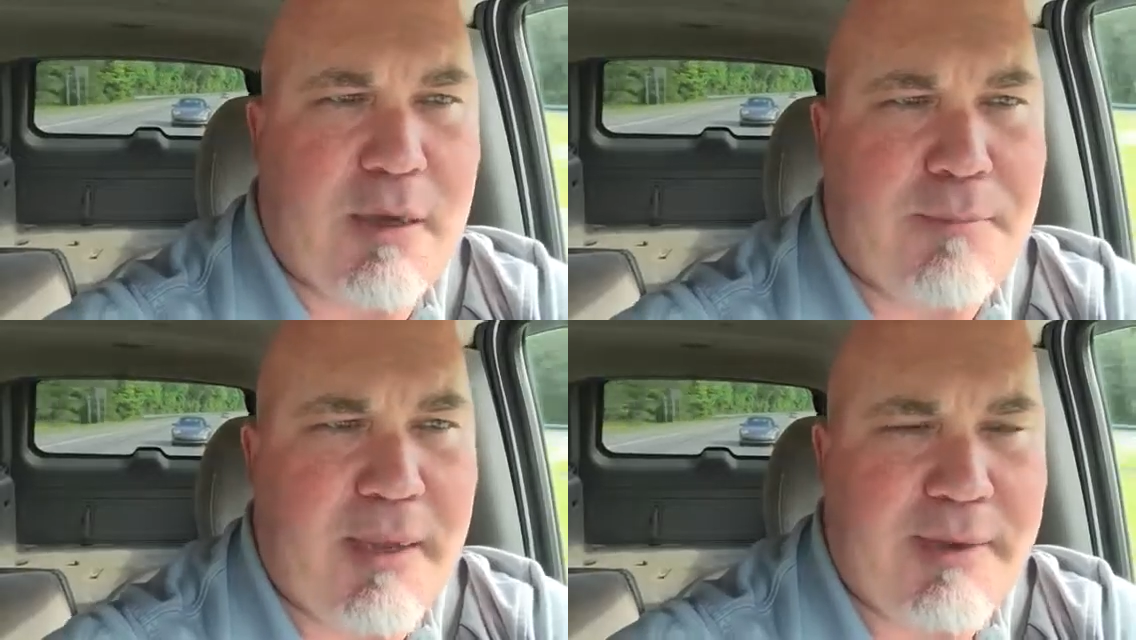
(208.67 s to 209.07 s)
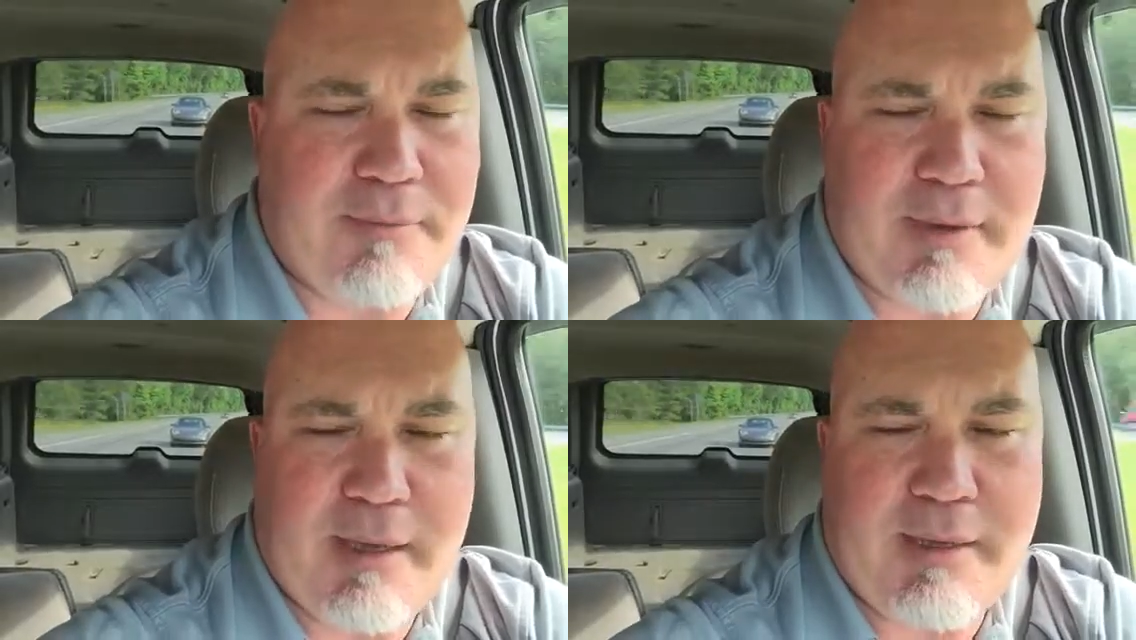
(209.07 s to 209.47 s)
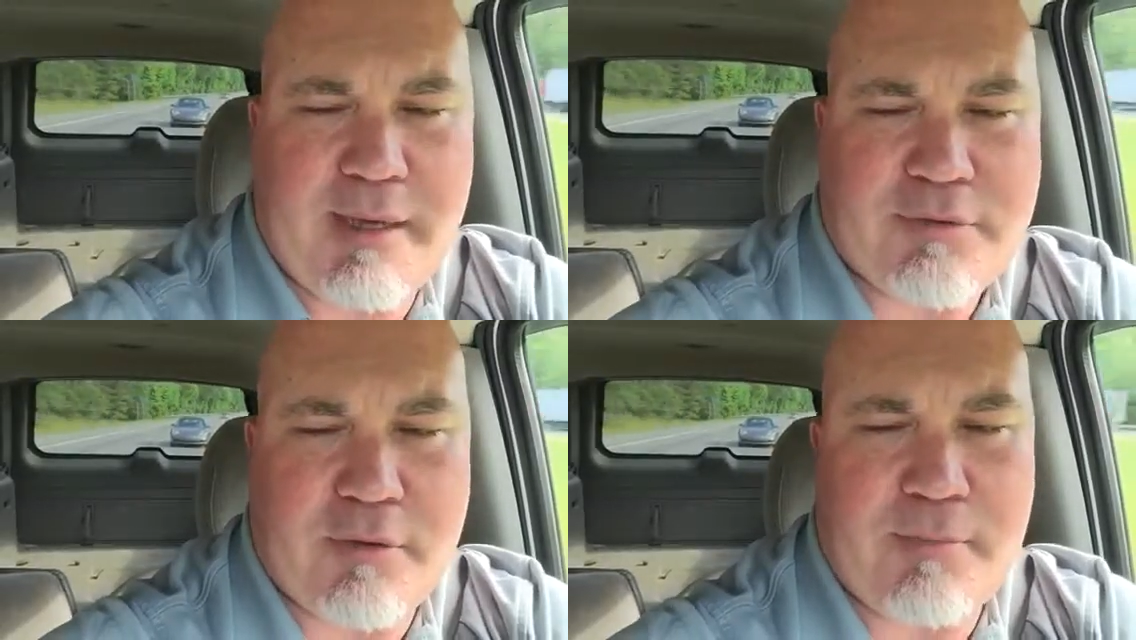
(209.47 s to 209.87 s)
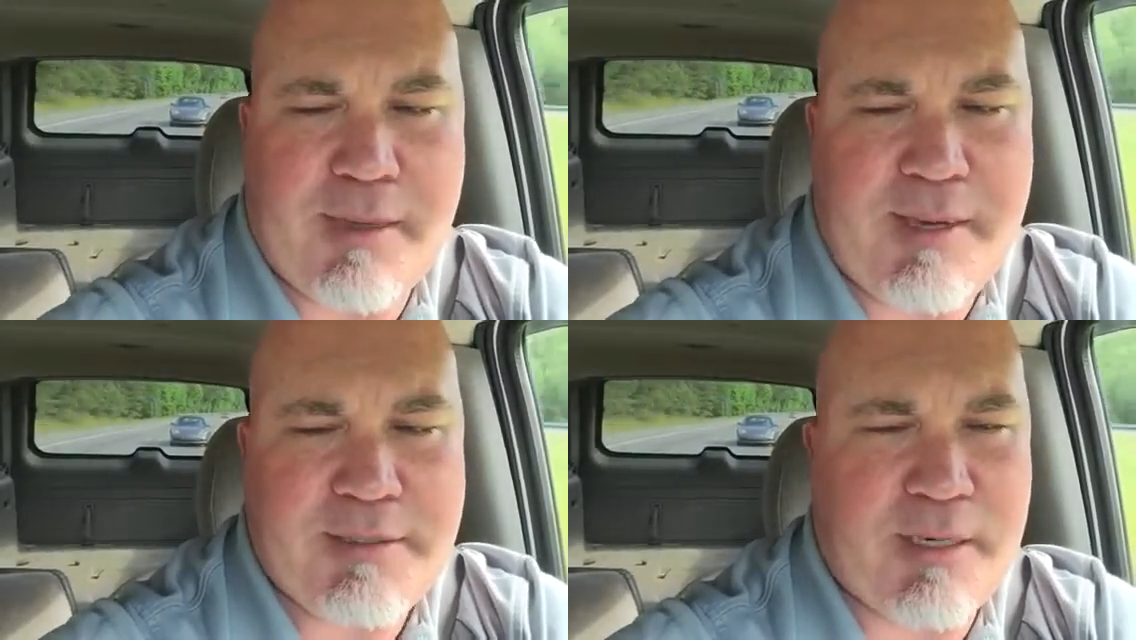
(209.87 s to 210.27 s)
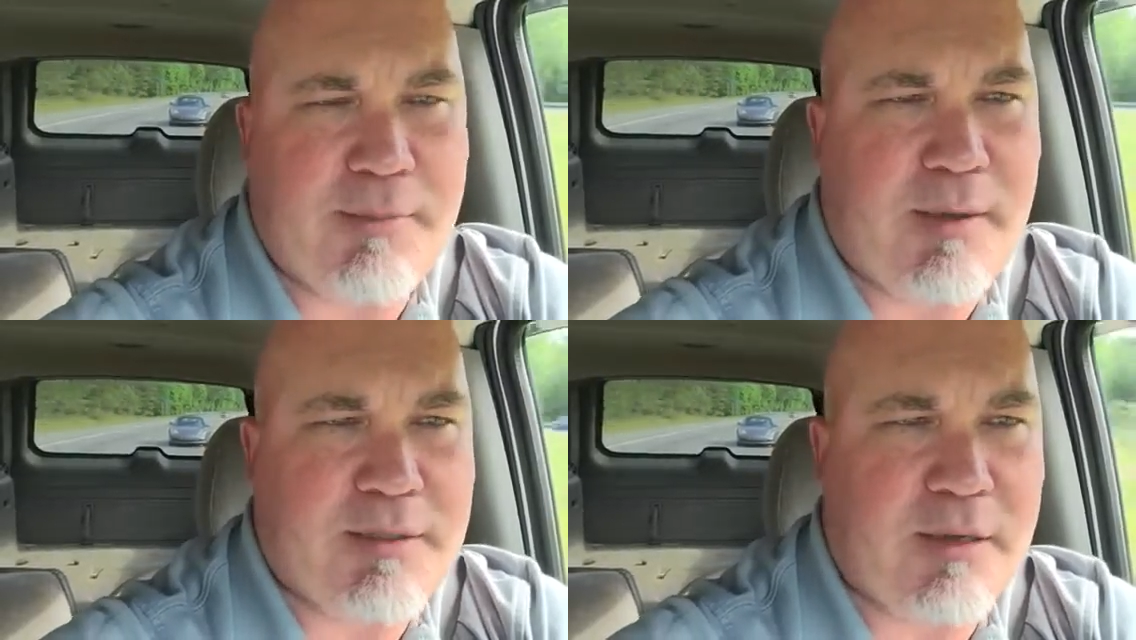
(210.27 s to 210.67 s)
I played with Natural Means and a
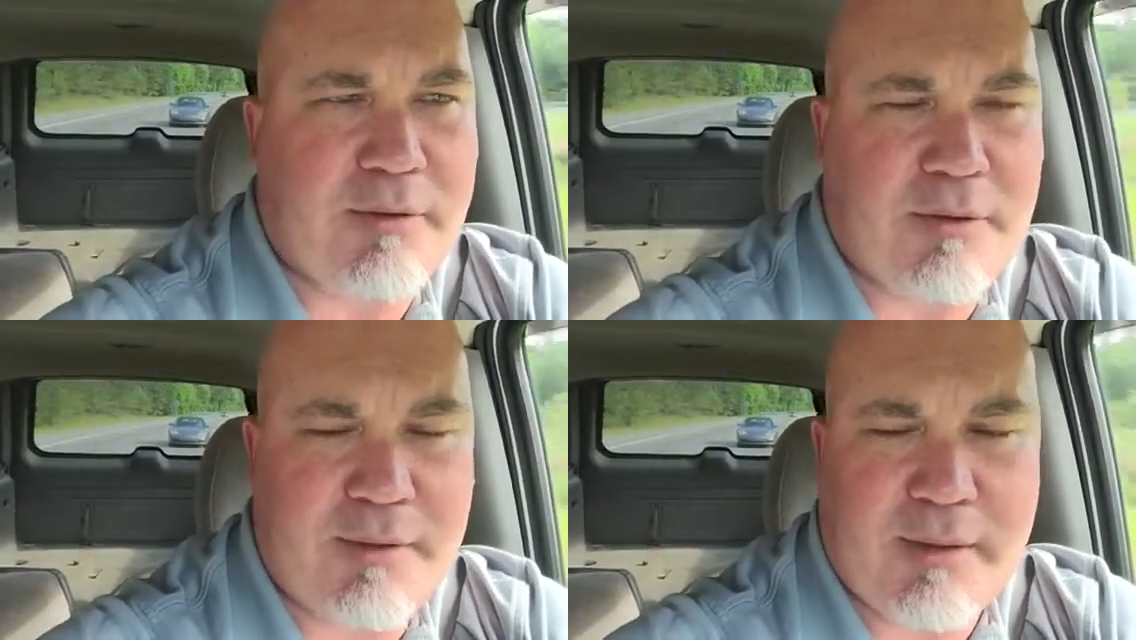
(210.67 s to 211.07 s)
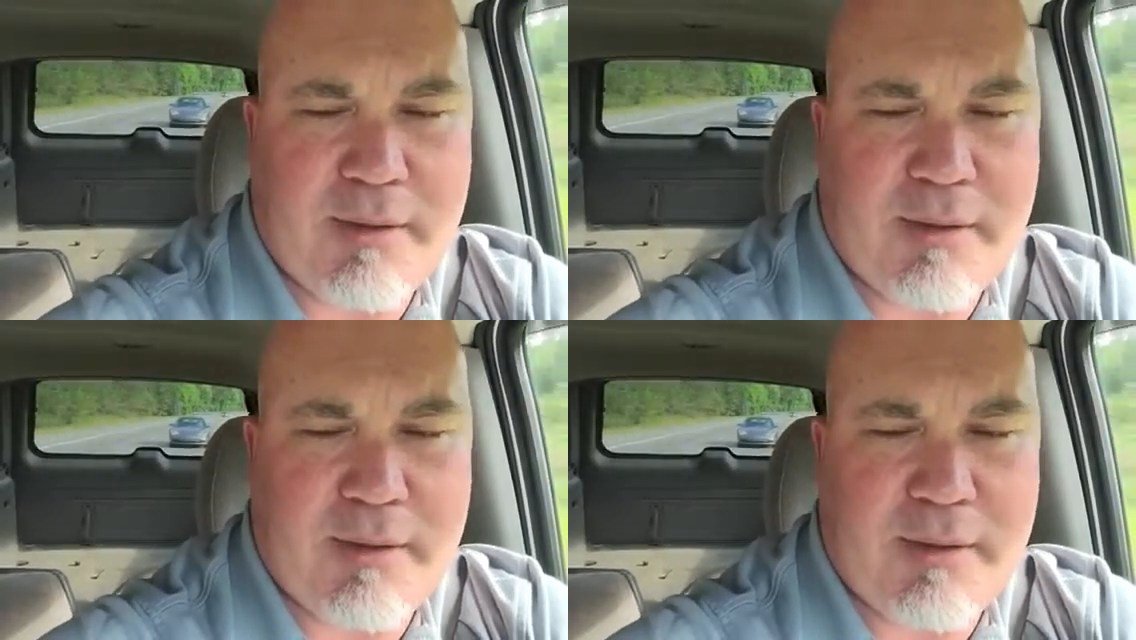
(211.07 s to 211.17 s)
bunch of other good